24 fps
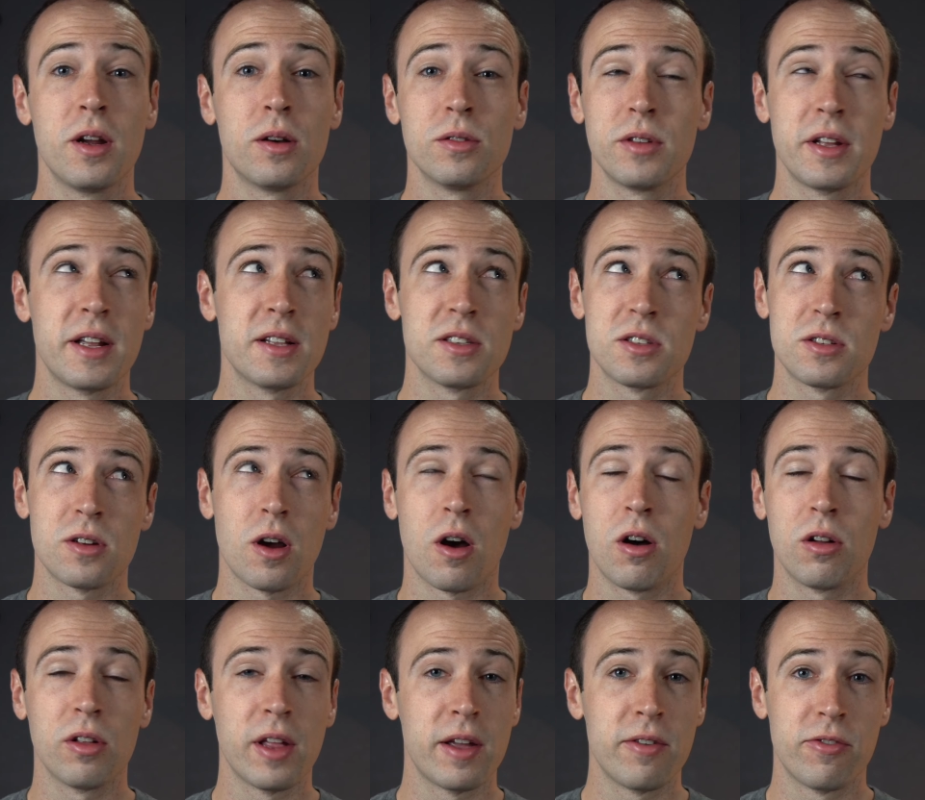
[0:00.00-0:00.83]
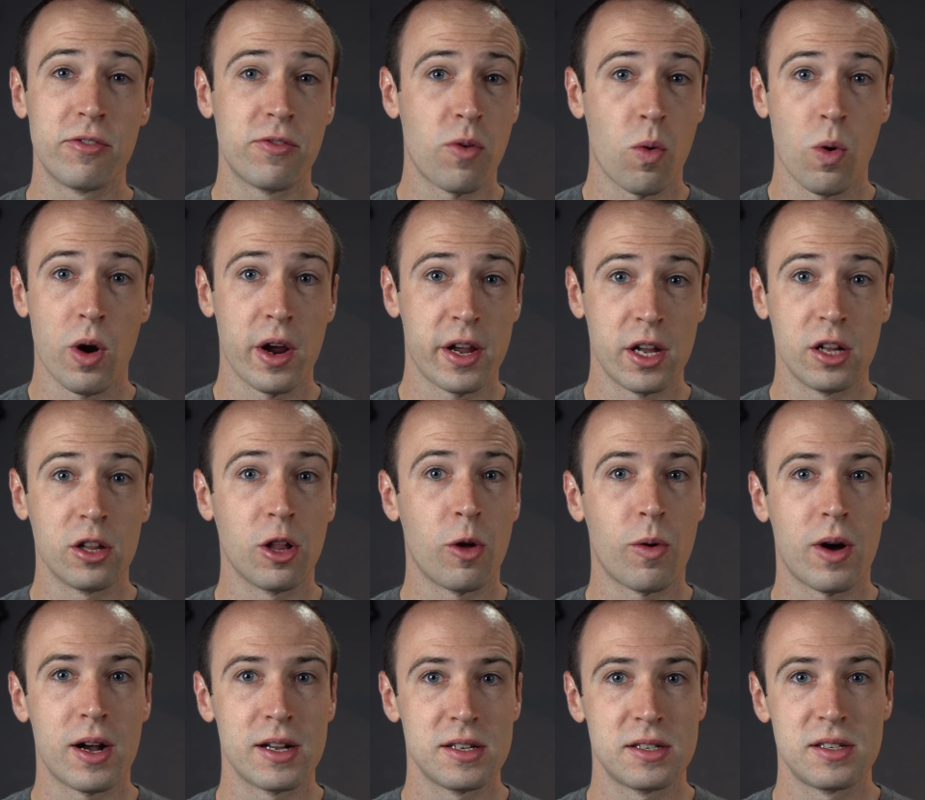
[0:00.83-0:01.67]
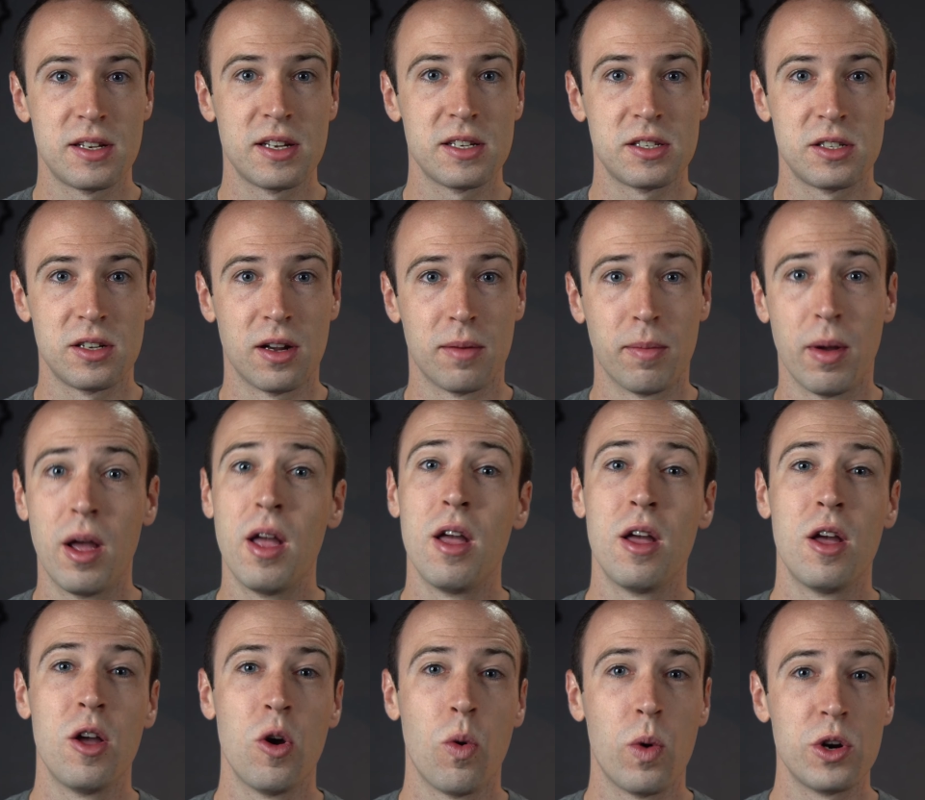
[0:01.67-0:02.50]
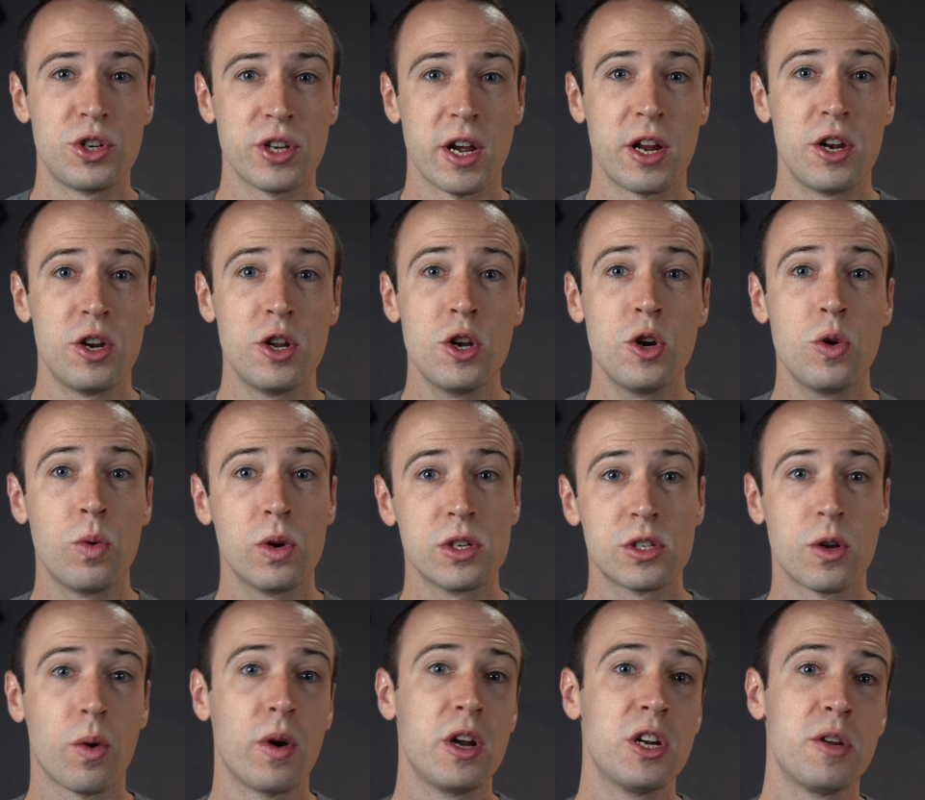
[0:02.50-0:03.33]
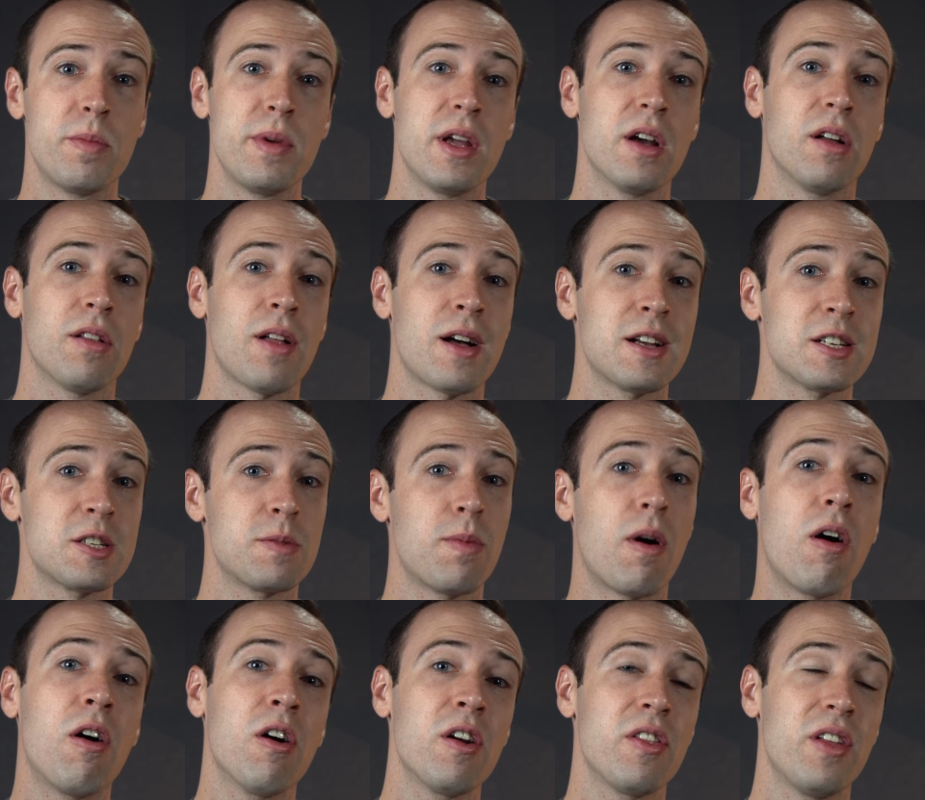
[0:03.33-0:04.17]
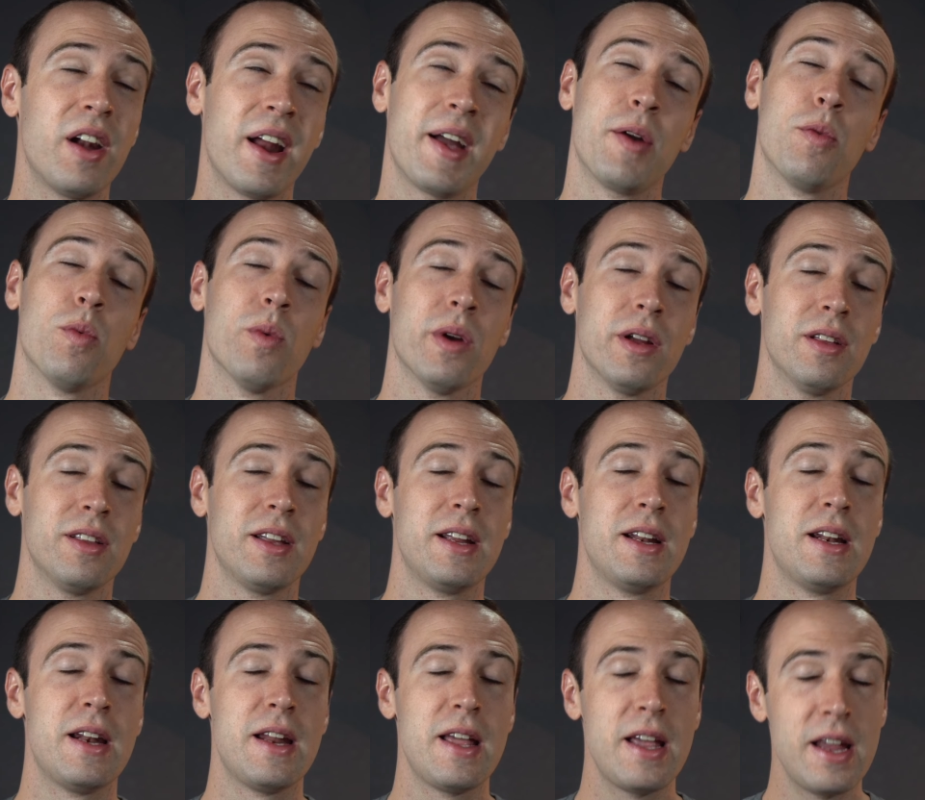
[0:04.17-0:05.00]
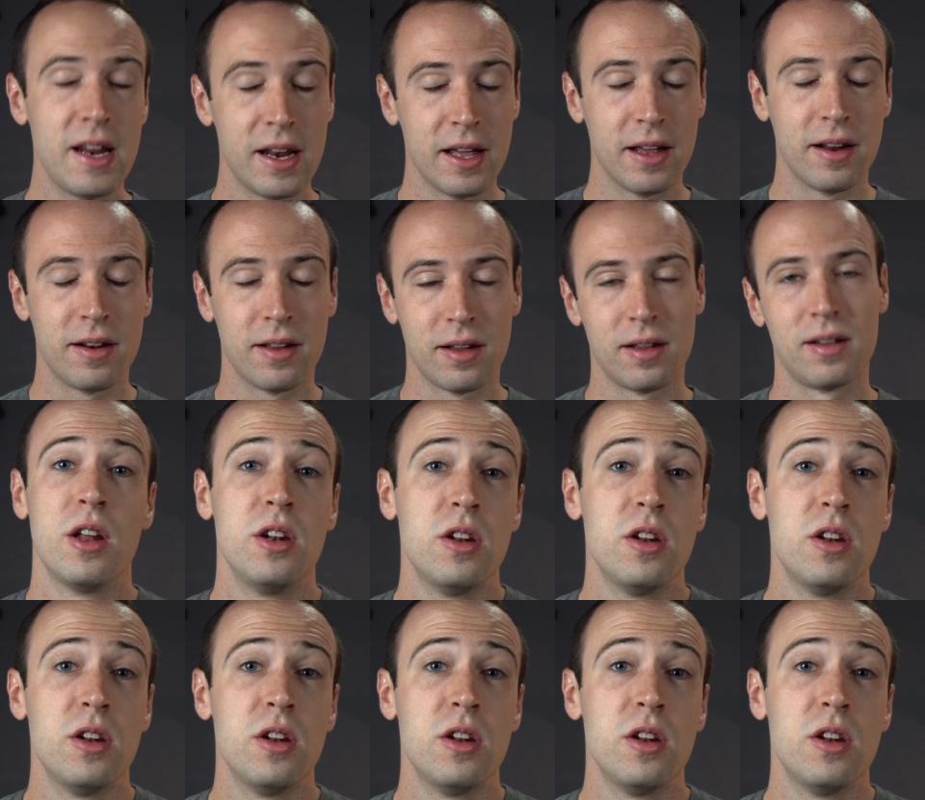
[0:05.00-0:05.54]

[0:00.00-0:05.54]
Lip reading: only install a 4 kilowatt system, which I knew was going to be a lot smaller than I really needed.